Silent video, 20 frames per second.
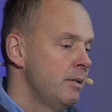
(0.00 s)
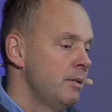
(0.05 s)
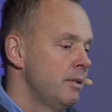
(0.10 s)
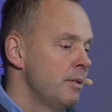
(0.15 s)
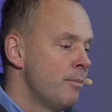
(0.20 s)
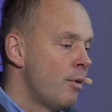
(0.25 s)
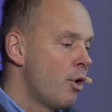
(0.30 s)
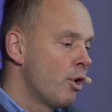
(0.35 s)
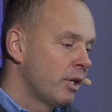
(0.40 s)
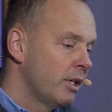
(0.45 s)

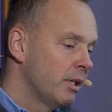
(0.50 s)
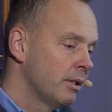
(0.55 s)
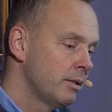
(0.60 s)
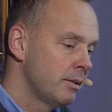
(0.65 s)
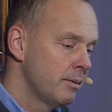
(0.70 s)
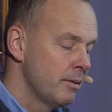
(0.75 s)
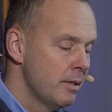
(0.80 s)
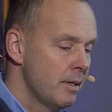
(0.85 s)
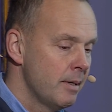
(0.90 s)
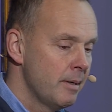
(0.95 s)
The
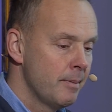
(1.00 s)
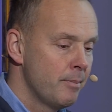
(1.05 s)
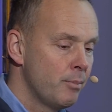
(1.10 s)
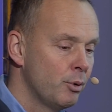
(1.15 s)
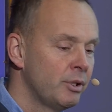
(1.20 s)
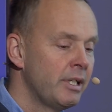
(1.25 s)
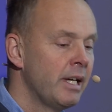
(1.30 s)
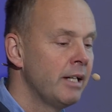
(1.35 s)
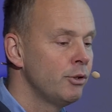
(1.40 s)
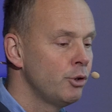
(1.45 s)
market
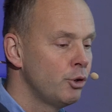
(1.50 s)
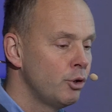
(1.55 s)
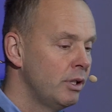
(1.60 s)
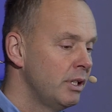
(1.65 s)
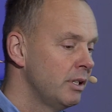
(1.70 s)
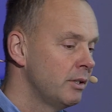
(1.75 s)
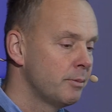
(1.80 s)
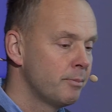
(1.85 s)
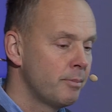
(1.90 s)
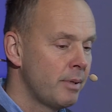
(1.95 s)

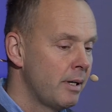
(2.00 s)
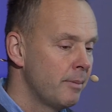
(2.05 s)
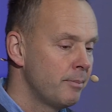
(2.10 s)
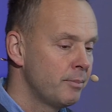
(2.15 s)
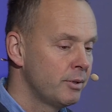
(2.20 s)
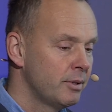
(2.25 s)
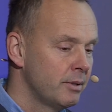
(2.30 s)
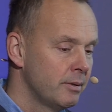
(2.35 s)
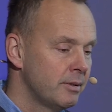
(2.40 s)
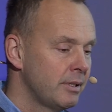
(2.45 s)
potential is
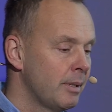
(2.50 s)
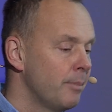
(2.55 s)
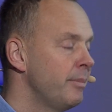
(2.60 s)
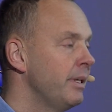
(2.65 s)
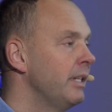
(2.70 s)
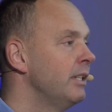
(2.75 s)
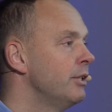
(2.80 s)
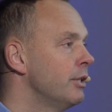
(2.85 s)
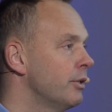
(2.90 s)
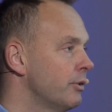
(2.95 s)
perhaps some
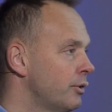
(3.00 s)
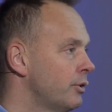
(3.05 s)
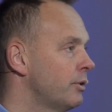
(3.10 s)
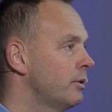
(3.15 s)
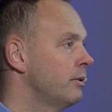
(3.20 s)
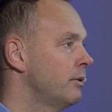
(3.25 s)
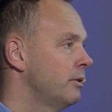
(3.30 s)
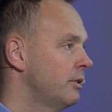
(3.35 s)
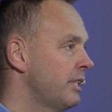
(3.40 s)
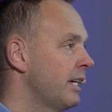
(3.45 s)

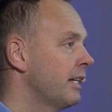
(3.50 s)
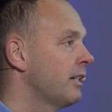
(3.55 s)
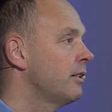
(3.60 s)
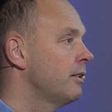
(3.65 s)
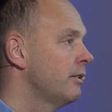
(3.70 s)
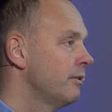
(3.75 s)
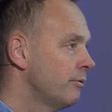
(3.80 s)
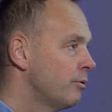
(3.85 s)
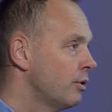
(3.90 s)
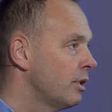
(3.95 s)
billions
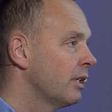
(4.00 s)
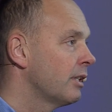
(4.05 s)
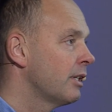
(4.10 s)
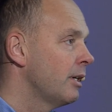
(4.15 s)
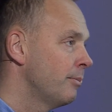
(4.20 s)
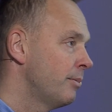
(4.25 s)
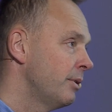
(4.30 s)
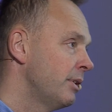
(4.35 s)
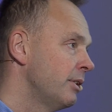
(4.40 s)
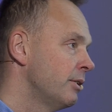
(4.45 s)
SEK for that
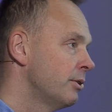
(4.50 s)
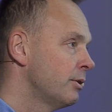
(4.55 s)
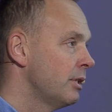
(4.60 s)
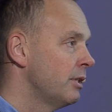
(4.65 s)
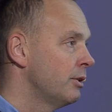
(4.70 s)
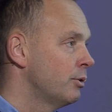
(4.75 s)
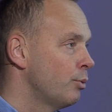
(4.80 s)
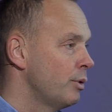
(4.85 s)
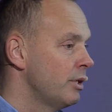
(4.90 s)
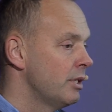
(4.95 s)
company
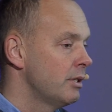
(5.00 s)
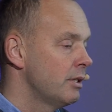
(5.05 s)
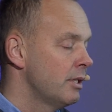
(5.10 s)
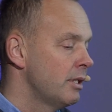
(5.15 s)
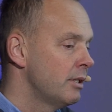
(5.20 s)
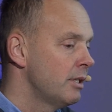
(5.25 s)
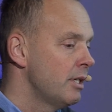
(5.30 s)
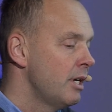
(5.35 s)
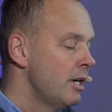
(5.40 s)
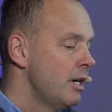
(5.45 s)
in Sweden.
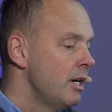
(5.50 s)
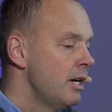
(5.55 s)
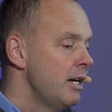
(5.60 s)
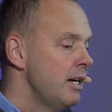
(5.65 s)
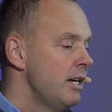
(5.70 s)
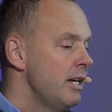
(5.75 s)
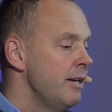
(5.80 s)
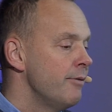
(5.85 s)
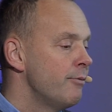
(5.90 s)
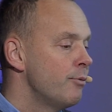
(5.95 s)
And
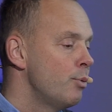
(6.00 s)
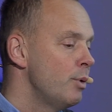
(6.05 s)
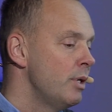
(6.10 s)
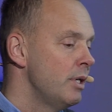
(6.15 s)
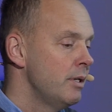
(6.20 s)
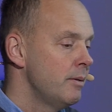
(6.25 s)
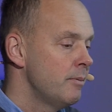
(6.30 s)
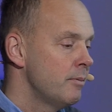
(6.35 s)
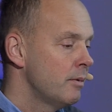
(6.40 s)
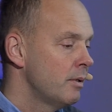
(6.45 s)
if
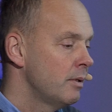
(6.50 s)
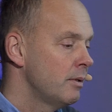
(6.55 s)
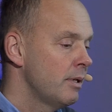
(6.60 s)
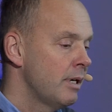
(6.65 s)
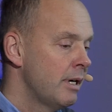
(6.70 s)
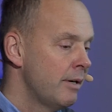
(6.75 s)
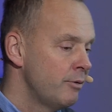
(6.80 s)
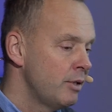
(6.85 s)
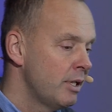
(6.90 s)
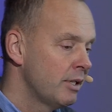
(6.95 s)
we
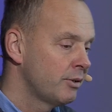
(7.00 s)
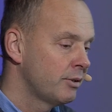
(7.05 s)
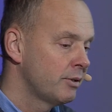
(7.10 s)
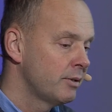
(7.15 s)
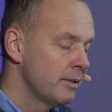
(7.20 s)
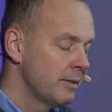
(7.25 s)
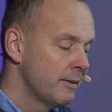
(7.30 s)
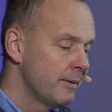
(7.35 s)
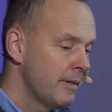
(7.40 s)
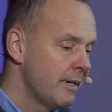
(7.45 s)
have
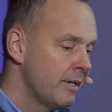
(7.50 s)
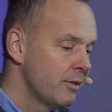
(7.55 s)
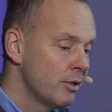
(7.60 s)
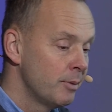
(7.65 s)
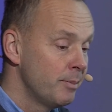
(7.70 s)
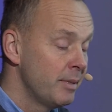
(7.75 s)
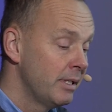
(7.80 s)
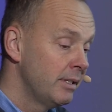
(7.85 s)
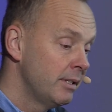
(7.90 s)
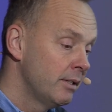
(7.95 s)
just
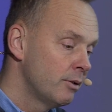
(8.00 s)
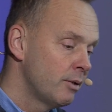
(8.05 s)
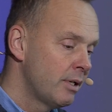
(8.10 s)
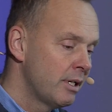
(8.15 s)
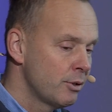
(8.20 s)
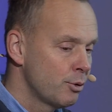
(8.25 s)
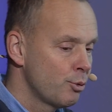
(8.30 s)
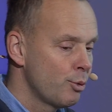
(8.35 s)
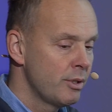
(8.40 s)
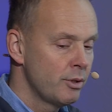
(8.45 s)
100 million or
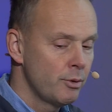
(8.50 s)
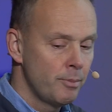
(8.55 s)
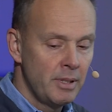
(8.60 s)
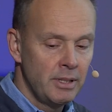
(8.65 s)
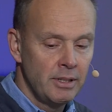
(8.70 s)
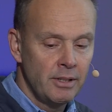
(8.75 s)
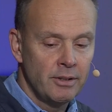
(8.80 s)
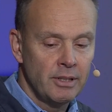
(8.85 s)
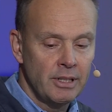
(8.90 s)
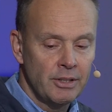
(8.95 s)
120
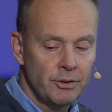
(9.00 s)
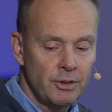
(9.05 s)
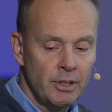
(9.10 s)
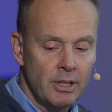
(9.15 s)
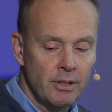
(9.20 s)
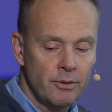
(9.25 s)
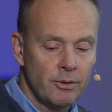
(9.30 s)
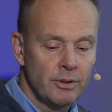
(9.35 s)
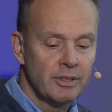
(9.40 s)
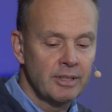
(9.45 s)
million this
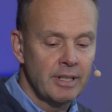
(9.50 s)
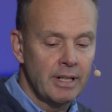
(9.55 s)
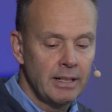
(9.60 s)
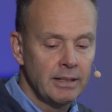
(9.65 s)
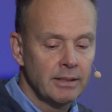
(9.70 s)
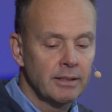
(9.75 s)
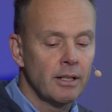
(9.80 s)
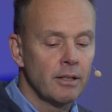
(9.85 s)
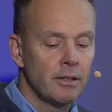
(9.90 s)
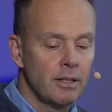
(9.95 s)
year in
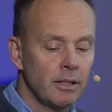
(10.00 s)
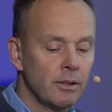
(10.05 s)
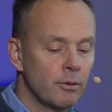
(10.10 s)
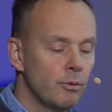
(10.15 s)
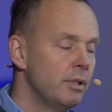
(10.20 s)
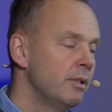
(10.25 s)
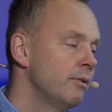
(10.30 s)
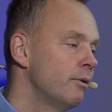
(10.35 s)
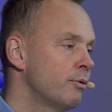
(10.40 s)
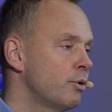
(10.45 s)
sales, I think,
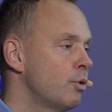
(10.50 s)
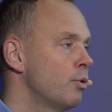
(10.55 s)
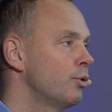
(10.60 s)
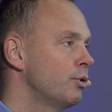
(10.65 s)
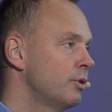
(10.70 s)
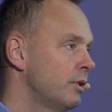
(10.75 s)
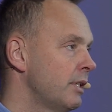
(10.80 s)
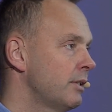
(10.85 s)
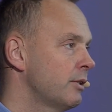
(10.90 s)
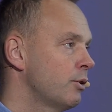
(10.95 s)

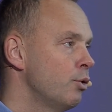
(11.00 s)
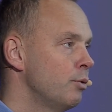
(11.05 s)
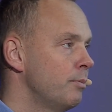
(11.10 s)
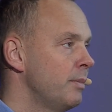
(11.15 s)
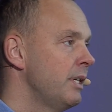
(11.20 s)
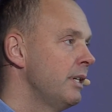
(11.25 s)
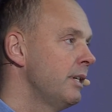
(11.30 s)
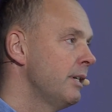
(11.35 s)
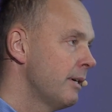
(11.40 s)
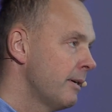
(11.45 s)
that could
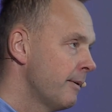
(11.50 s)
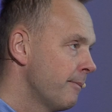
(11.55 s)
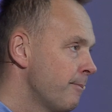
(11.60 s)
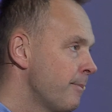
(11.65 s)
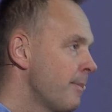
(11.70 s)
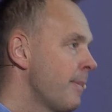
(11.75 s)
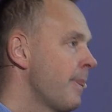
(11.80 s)
be a